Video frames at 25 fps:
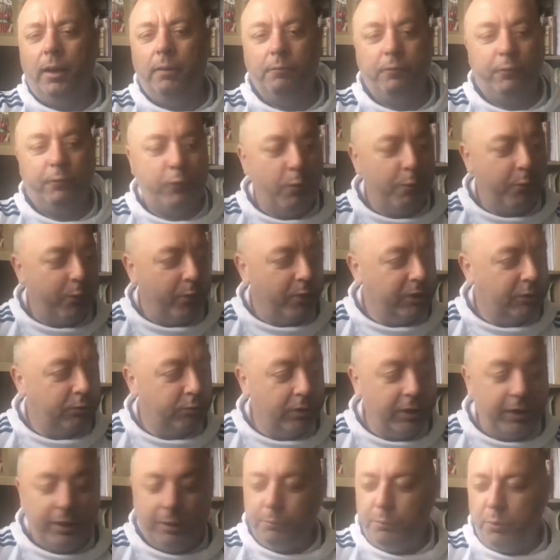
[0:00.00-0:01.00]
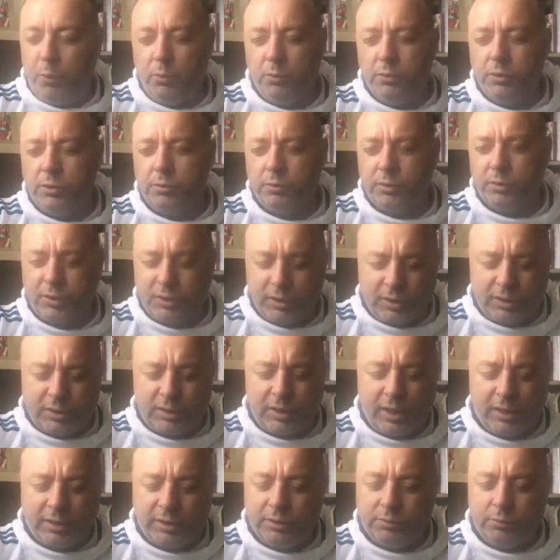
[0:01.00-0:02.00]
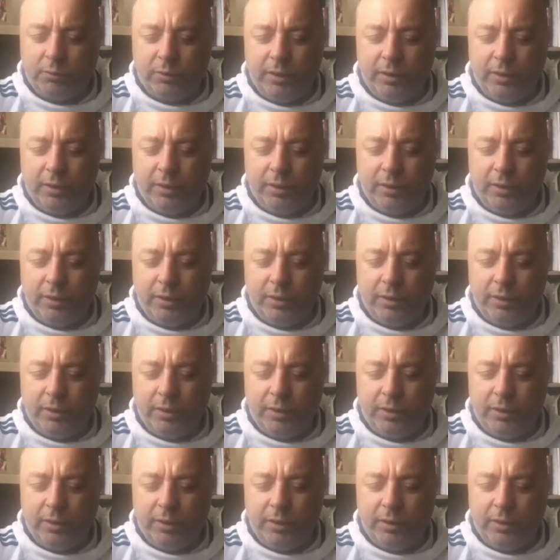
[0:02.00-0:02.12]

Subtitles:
Football is really important to us. Success is really